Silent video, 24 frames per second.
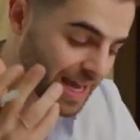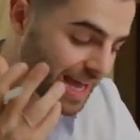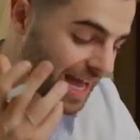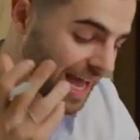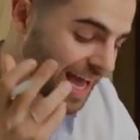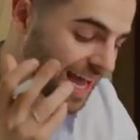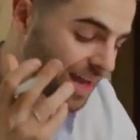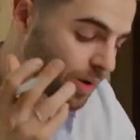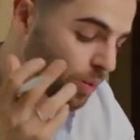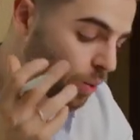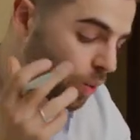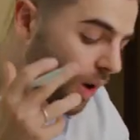
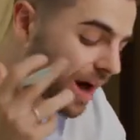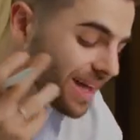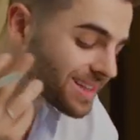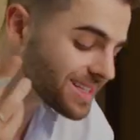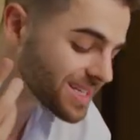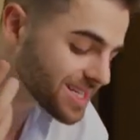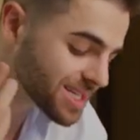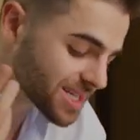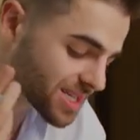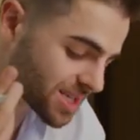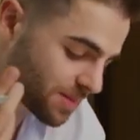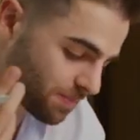And why
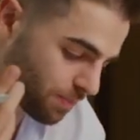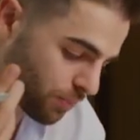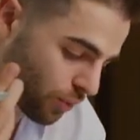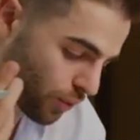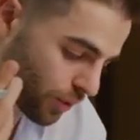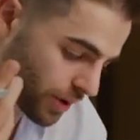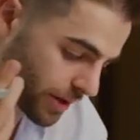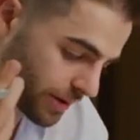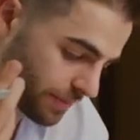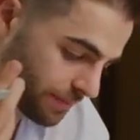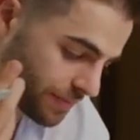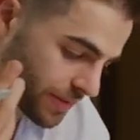this is
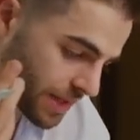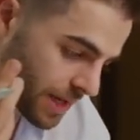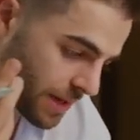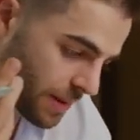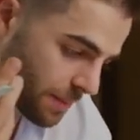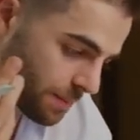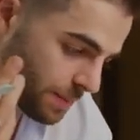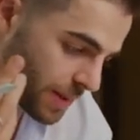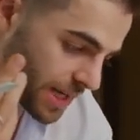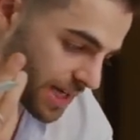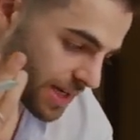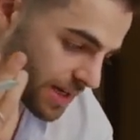important?
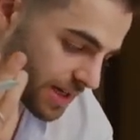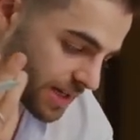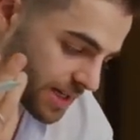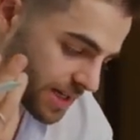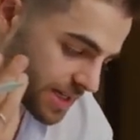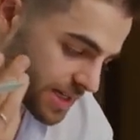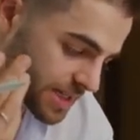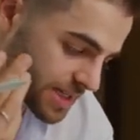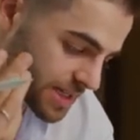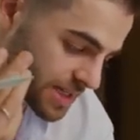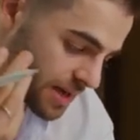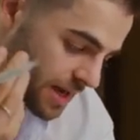
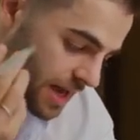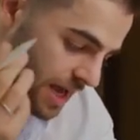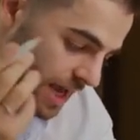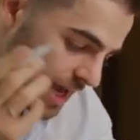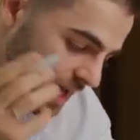Because